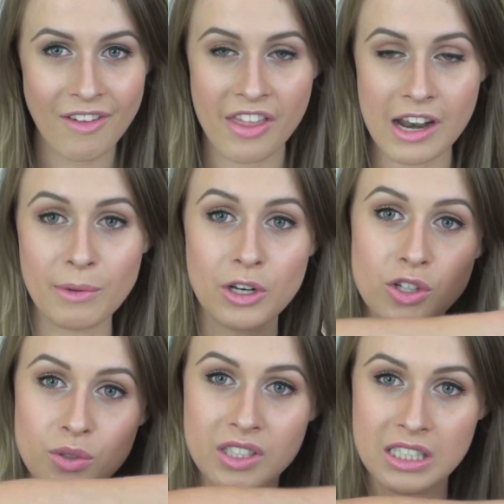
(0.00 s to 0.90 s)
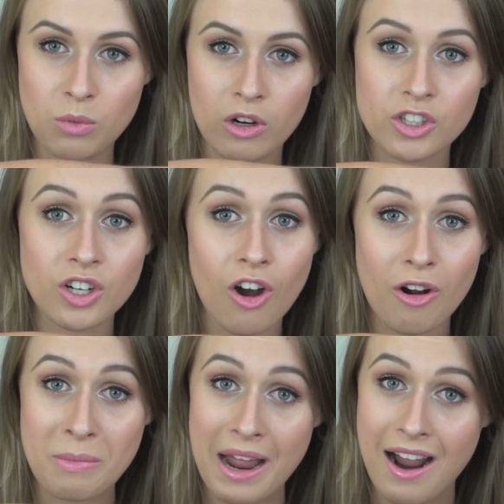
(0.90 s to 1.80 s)
and then I'm going to do a swatch
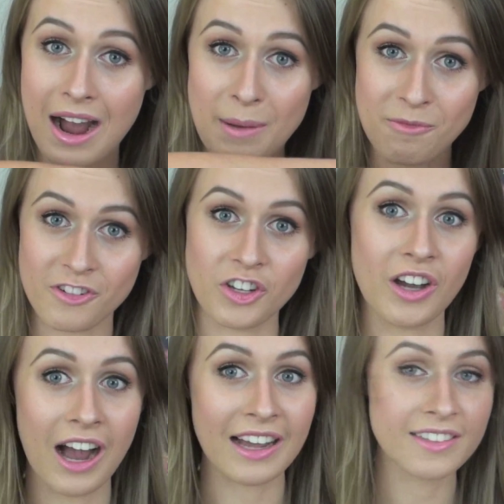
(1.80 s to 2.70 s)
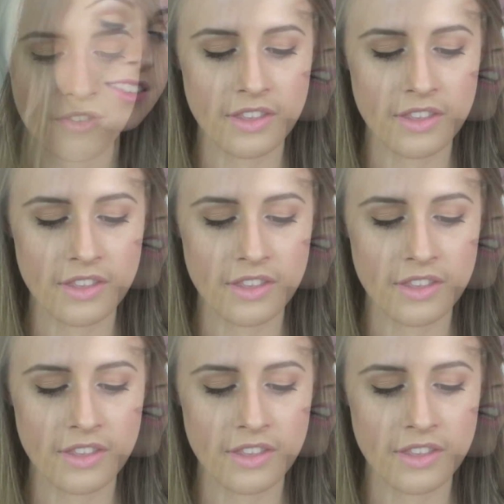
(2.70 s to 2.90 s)
on my arm for you guys.